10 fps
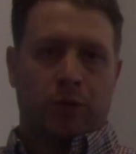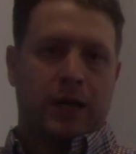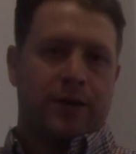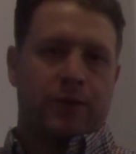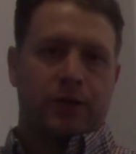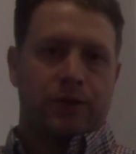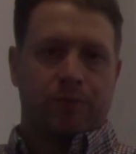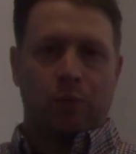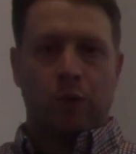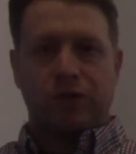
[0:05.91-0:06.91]
dual
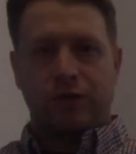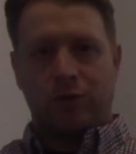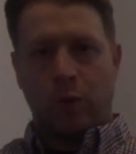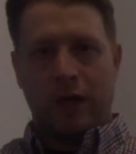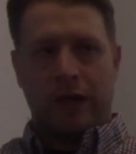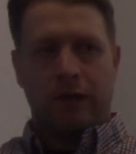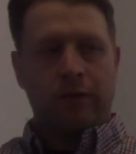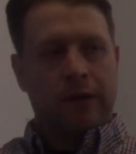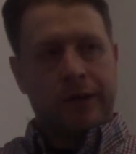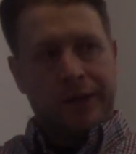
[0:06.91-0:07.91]
coverage, which is
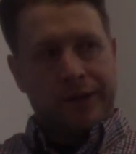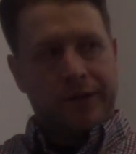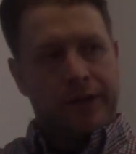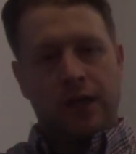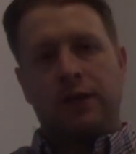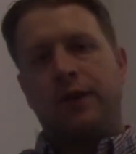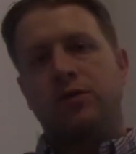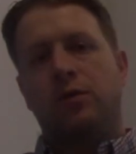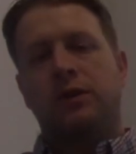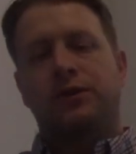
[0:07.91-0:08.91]
when an
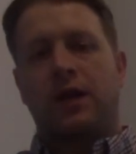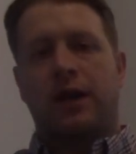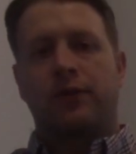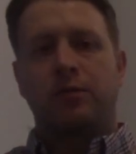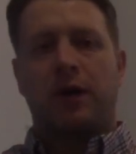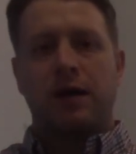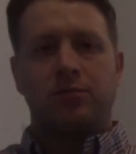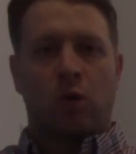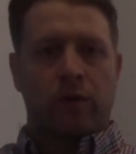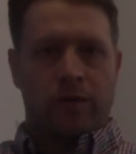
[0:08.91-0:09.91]
individual is covered
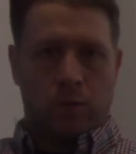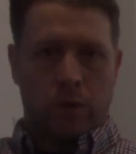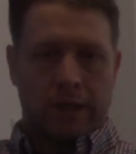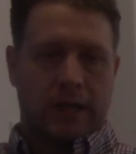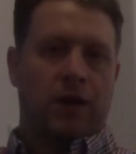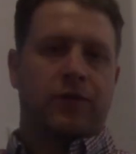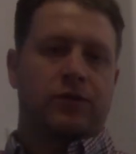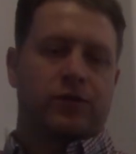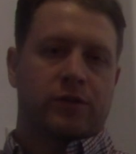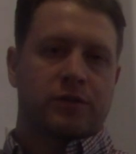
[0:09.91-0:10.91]
by more than one health
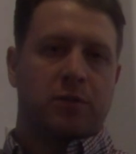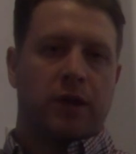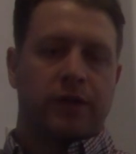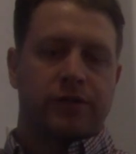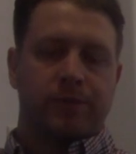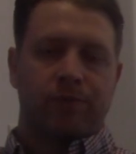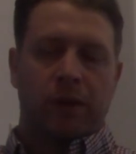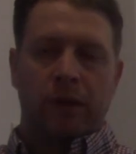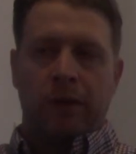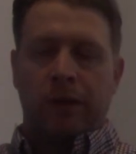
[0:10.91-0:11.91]
insurance policy.
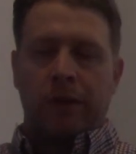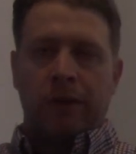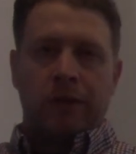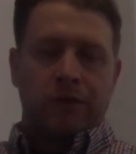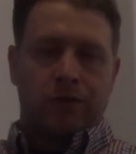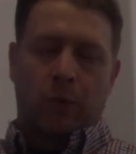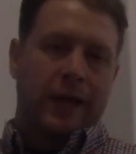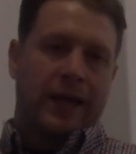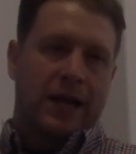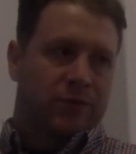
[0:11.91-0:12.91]
So
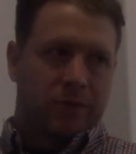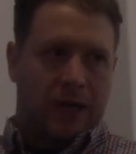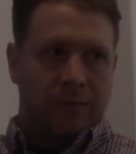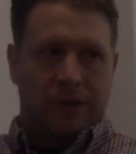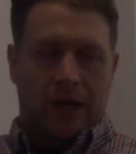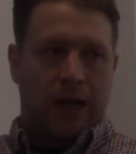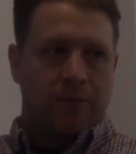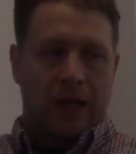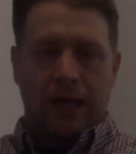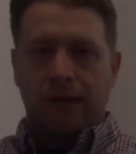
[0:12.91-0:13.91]
we get asked from time to
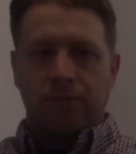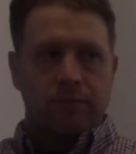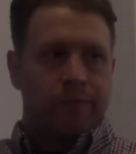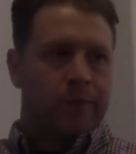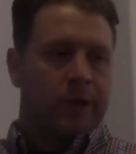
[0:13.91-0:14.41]
time, hey,